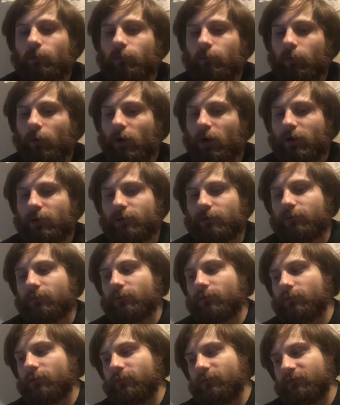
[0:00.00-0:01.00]
But
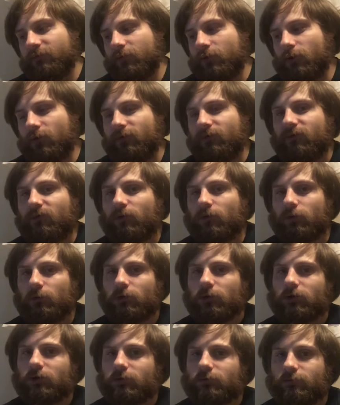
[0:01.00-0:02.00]
if you go
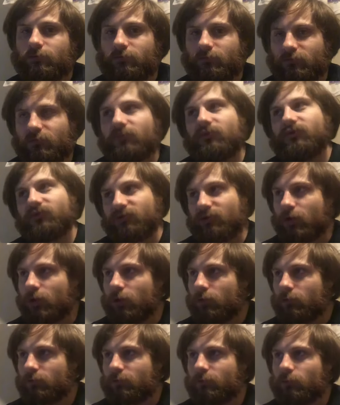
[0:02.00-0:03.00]
forward, the
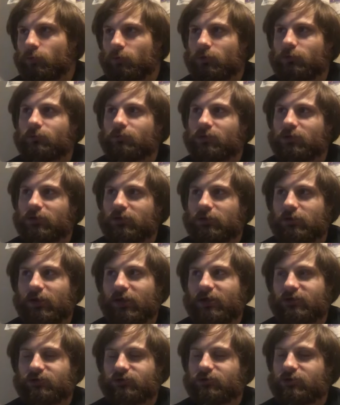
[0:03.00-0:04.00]
scar would be
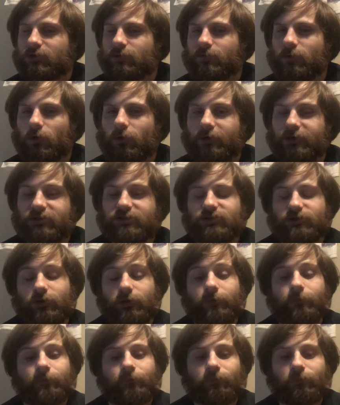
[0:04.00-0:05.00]
as you keep going.
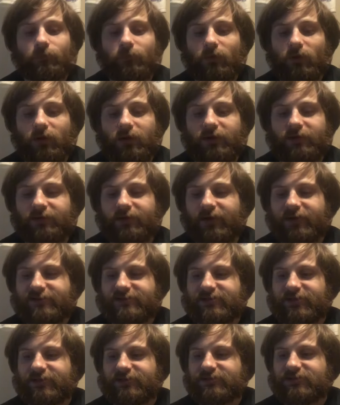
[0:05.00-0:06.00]
So in that
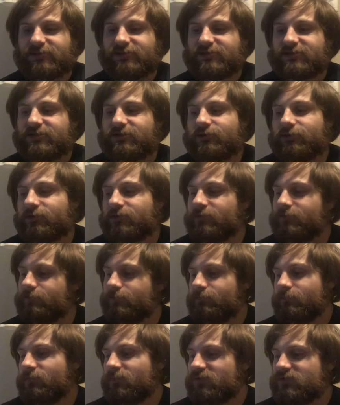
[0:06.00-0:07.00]
sense,
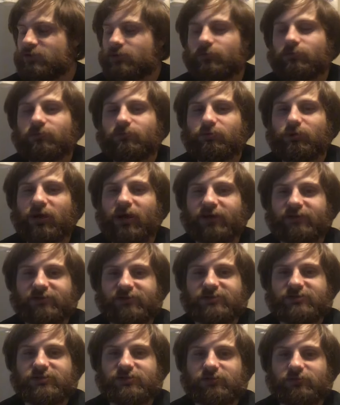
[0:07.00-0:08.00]
it's a good
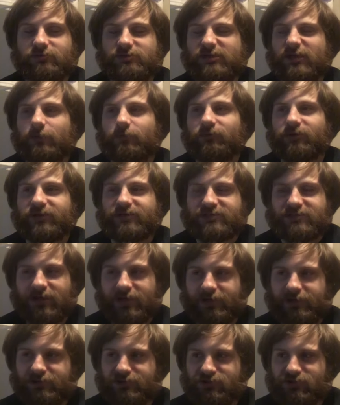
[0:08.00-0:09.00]
practice. Same like
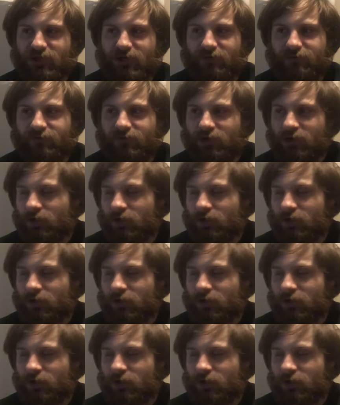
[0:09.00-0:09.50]
setting stuff.